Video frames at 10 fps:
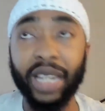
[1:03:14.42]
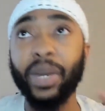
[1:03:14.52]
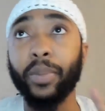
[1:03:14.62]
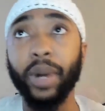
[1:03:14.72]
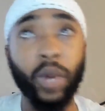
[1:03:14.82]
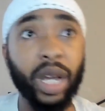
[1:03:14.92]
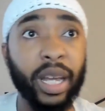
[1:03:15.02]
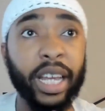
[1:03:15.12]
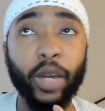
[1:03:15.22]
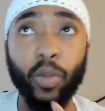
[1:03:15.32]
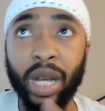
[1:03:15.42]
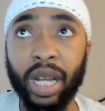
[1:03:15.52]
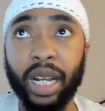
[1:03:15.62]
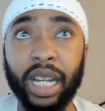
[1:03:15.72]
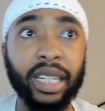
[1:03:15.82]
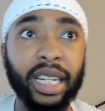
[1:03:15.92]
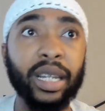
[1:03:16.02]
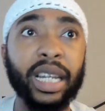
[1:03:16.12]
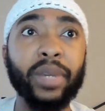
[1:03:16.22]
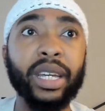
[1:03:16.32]
but
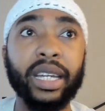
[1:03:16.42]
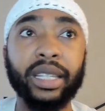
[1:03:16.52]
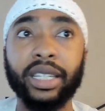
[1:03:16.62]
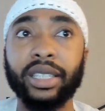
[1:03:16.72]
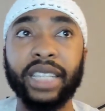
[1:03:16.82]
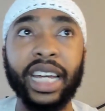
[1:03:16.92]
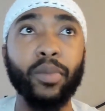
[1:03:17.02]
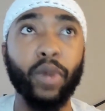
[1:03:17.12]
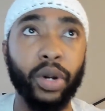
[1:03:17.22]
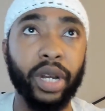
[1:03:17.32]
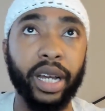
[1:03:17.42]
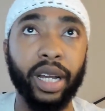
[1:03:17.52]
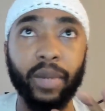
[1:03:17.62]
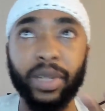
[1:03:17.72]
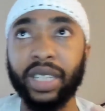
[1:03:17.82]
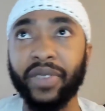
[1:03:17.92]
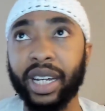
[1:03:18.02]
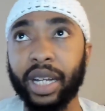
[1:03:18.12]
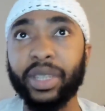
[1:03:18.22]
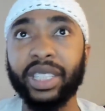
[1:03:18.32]
let me get this same word here. Let me see if
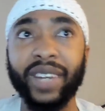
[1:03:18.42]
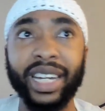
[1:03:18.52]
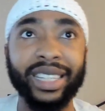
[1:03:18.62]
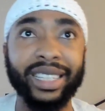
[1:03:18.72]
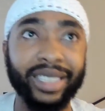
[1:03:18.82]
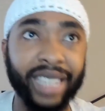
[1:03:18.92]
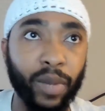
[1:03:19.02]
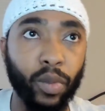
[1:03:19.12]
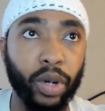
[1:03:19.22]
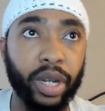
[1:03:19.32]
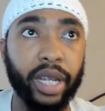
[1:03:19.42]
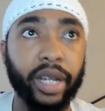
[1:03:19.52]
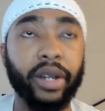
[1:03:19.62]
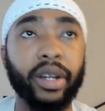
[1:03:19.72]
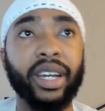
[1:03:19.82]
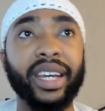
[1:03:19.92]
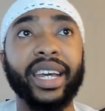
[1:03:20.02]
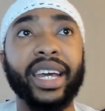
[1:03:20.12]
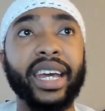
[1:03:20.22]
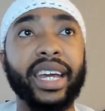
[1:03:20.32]
I get the same word here
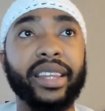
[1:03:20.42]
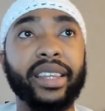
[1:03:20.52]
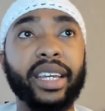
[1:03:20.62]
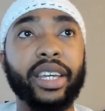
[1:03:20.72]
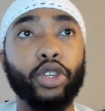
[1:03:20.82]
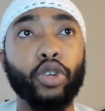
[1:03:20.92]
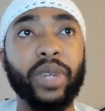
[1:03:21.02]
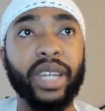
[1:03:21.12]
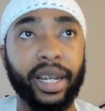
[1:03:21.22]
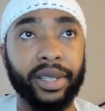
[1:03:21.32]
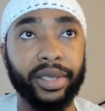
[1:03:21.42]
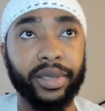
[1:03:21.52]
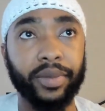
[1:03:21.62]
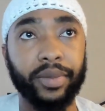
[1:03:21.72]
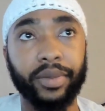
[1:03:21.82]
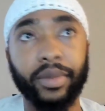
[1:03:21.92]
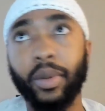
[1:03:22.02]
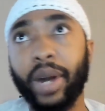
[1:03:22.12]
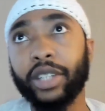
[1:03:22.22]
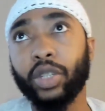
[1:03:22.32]
in the UBS. All
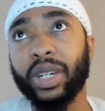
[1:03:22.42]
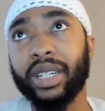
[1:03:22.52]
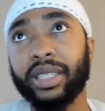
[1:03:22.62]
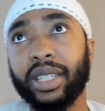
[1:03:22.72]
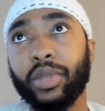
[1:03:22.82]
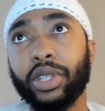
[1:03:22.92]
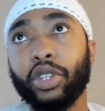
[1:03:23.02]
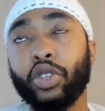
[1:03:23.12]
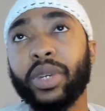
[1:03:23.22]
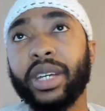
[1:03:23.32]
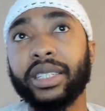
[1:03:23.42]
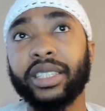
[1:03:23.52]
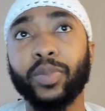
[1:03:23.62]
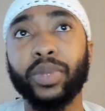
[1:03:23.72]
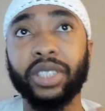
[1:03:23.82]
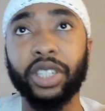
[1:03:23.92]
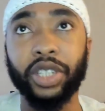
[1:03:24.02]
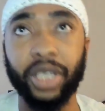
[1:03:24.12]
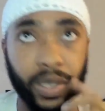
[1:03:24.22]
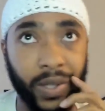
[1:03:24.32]
right, so we can see what the UBS's
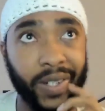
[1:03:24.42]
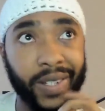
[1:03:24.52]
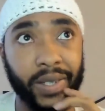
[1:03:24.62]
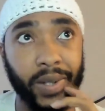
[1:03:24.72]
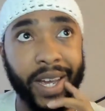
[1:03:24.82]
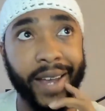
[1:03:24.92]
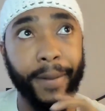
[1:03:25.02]
position is on this. Okay.